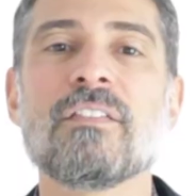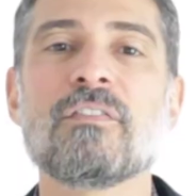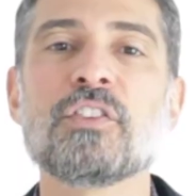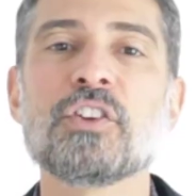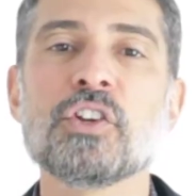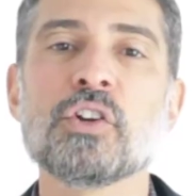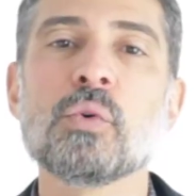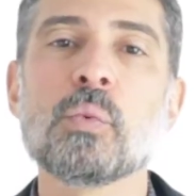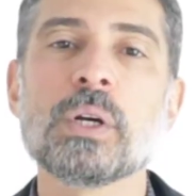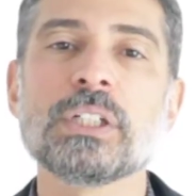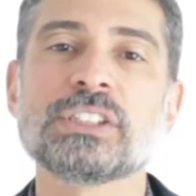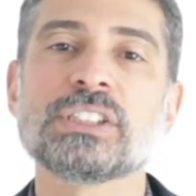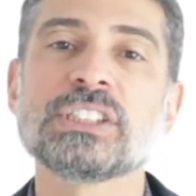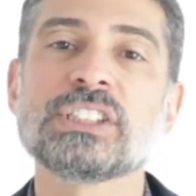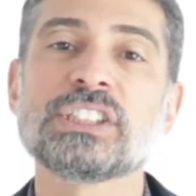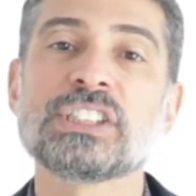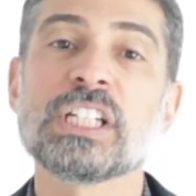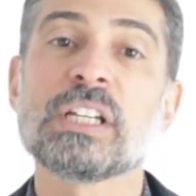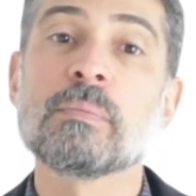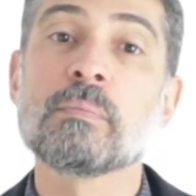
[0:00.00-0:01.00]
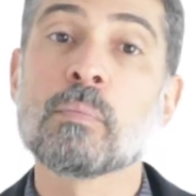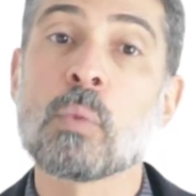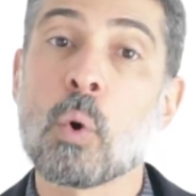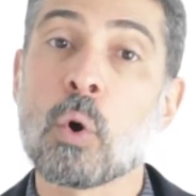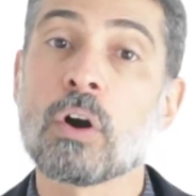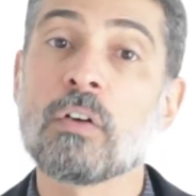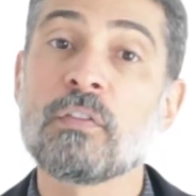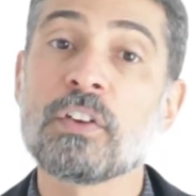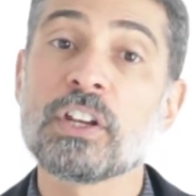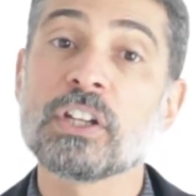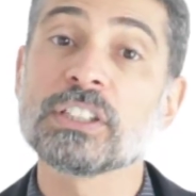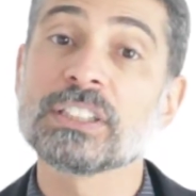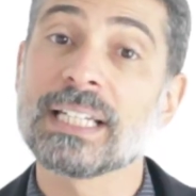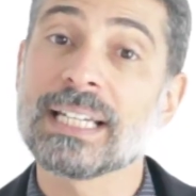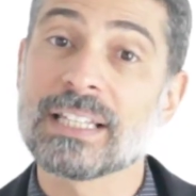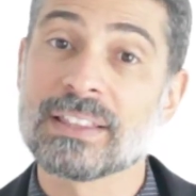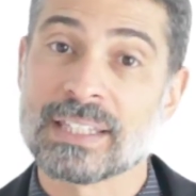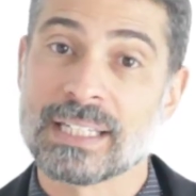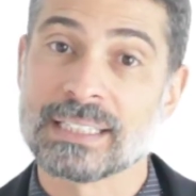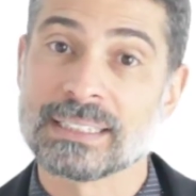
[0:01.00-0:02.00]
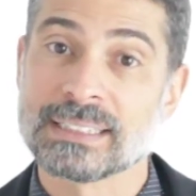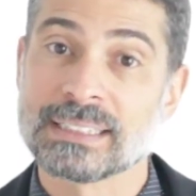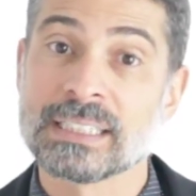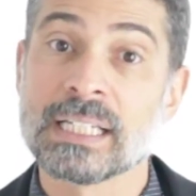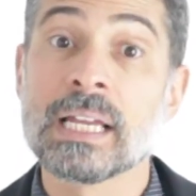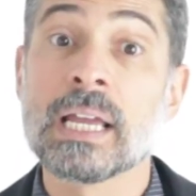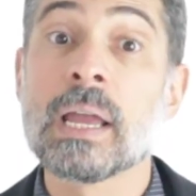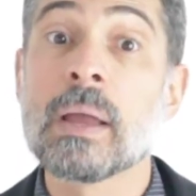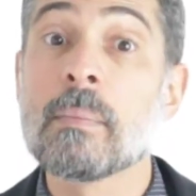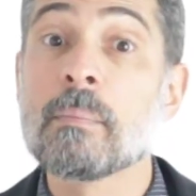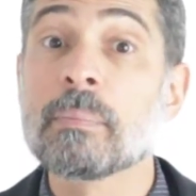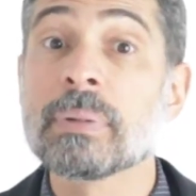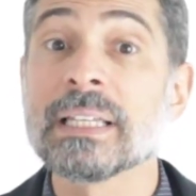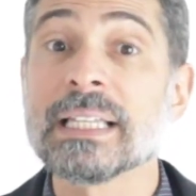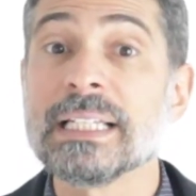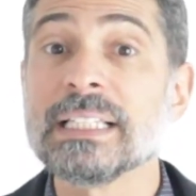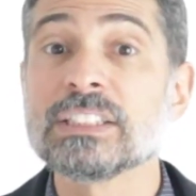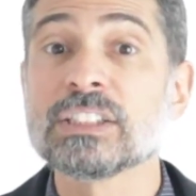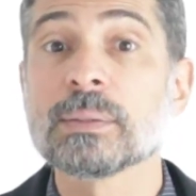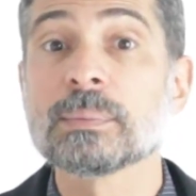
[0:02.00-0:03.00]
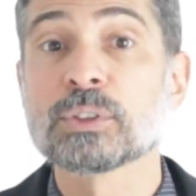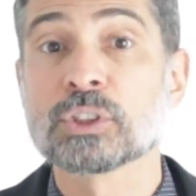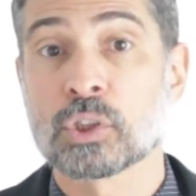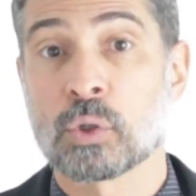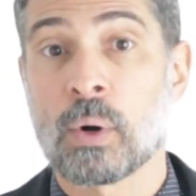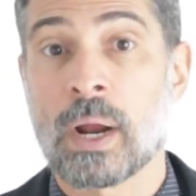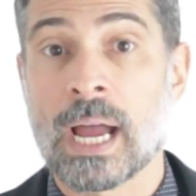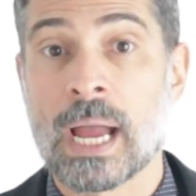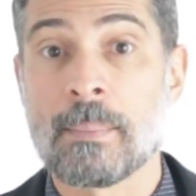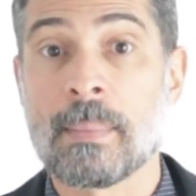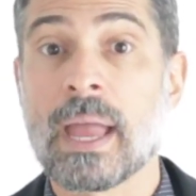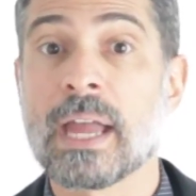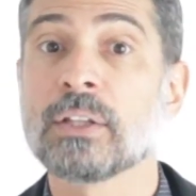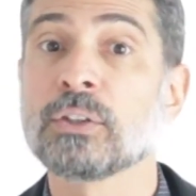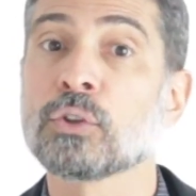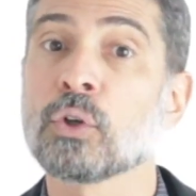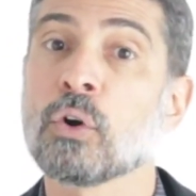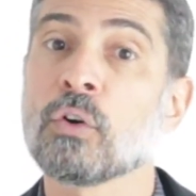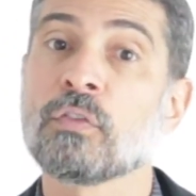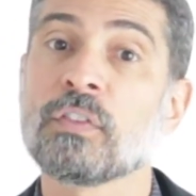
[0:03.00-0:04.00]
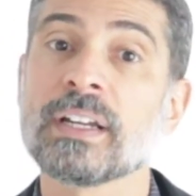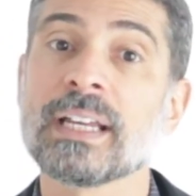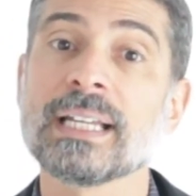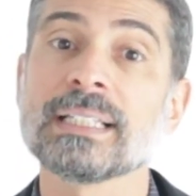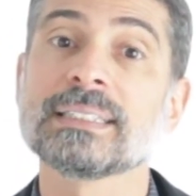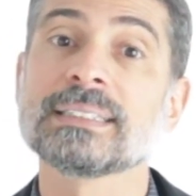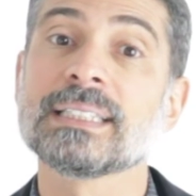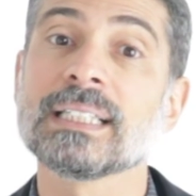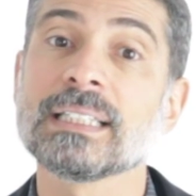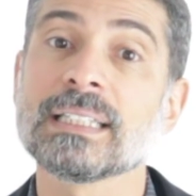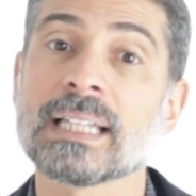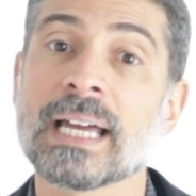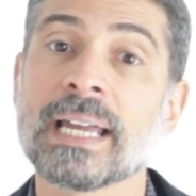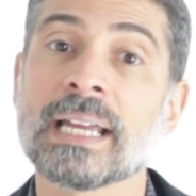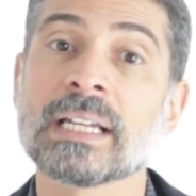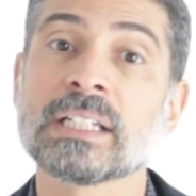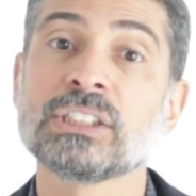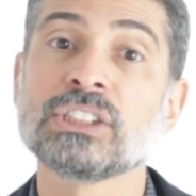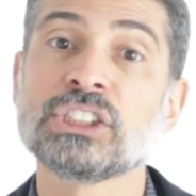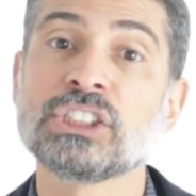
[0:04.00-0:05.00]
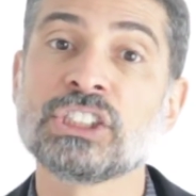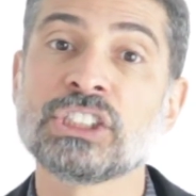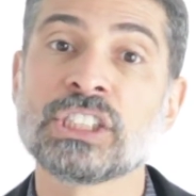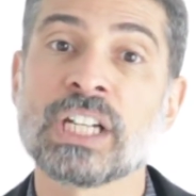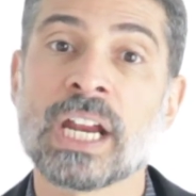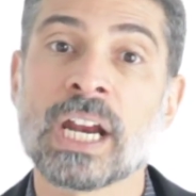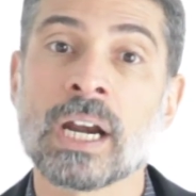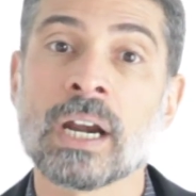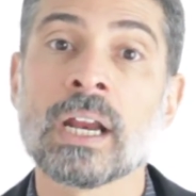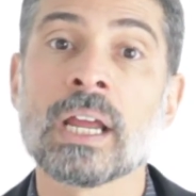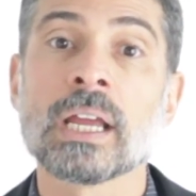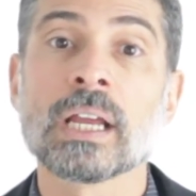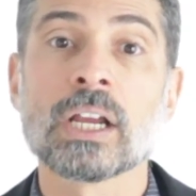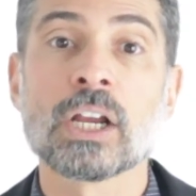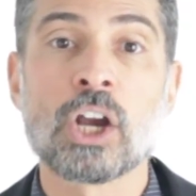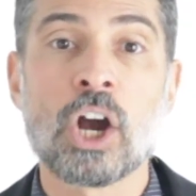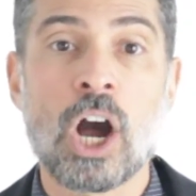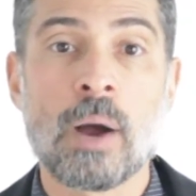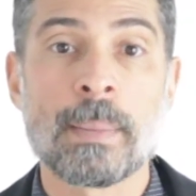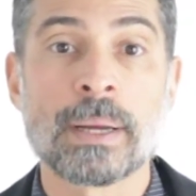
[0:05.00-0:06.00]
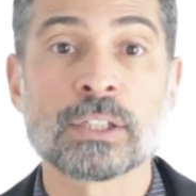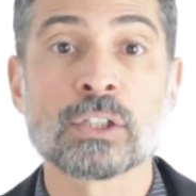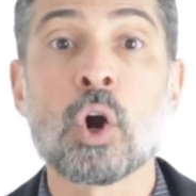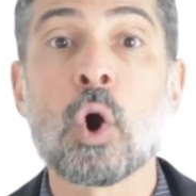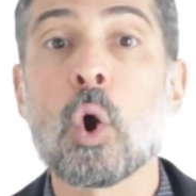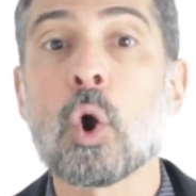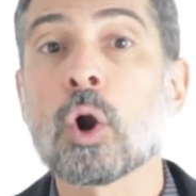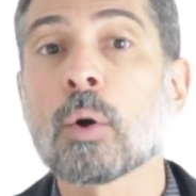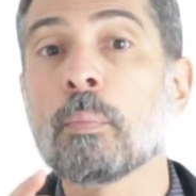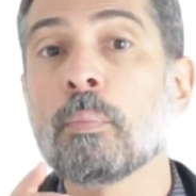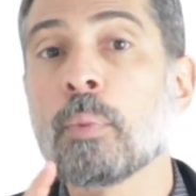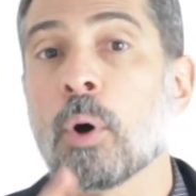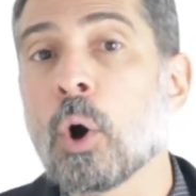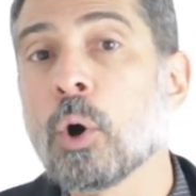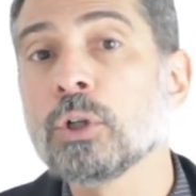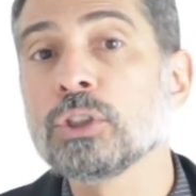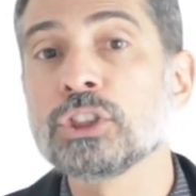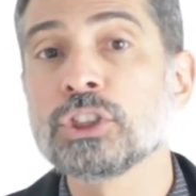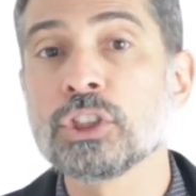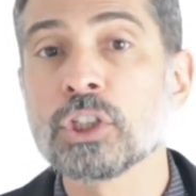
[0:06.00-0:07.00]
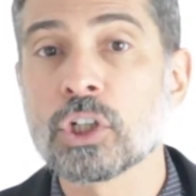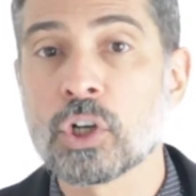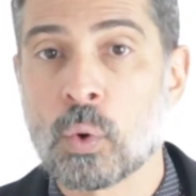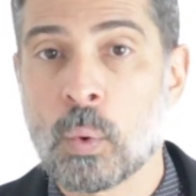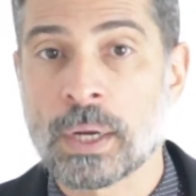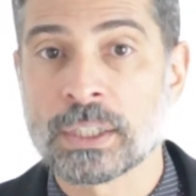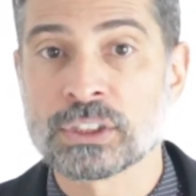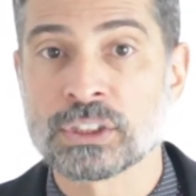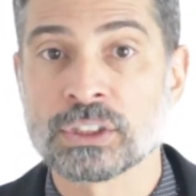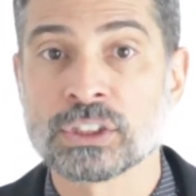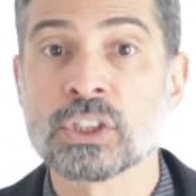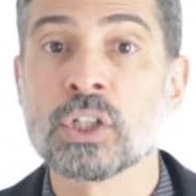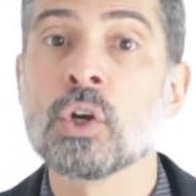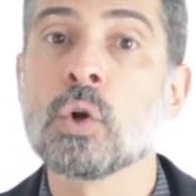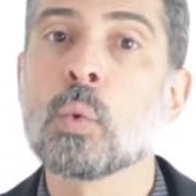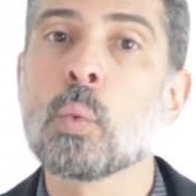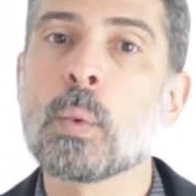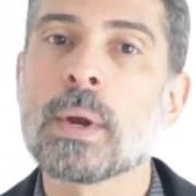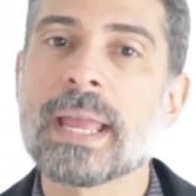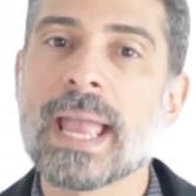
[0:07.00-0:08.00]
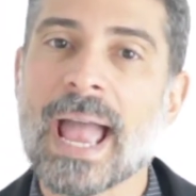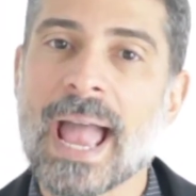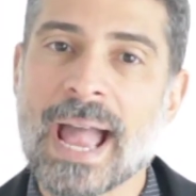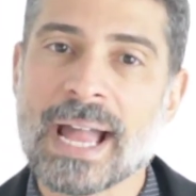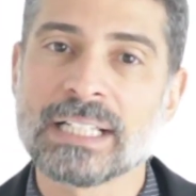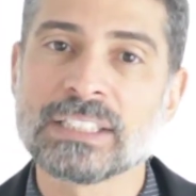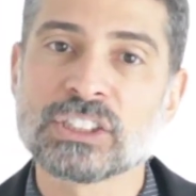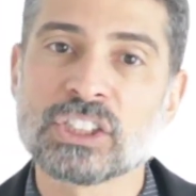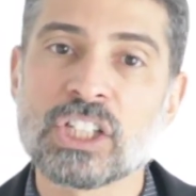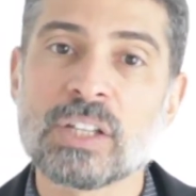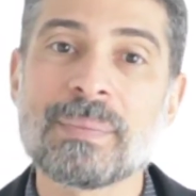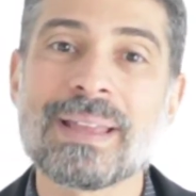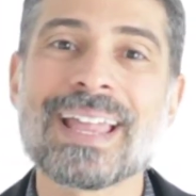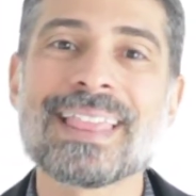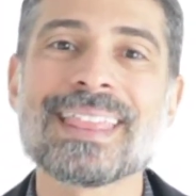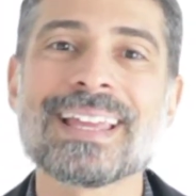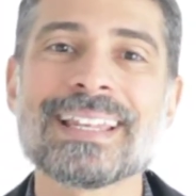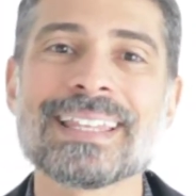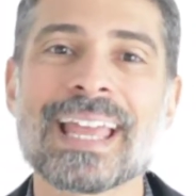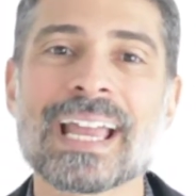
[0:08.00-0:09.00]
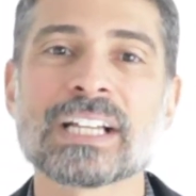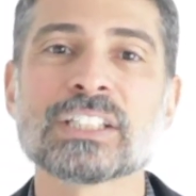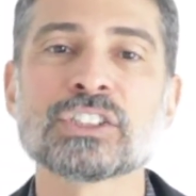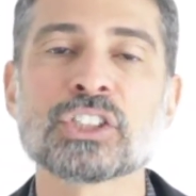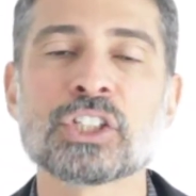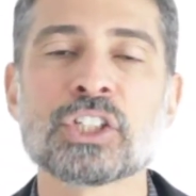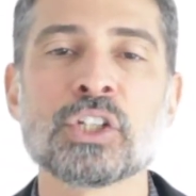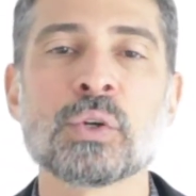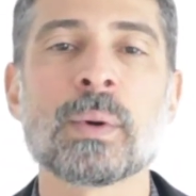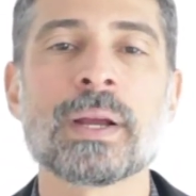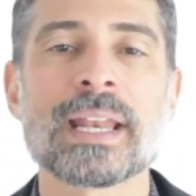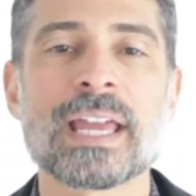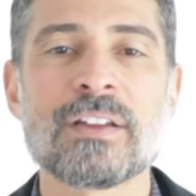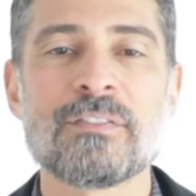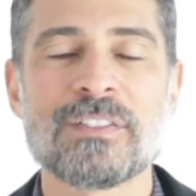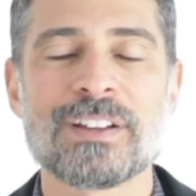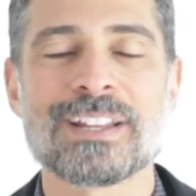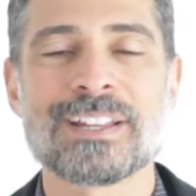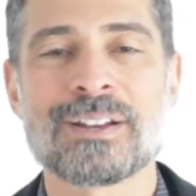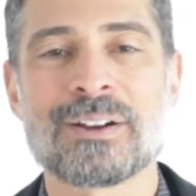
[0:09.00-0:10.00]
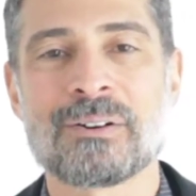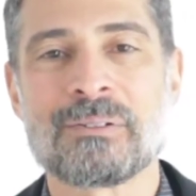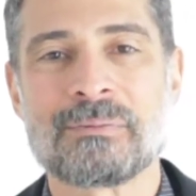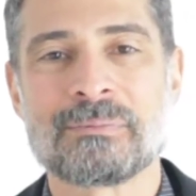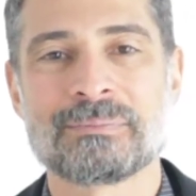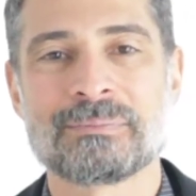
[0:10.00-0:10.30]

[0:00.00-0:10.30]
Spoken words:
you wish to see more videos like this, please subscribe and don't forget to like, share, comment, or post your questions. We answer them in the next Q&A video.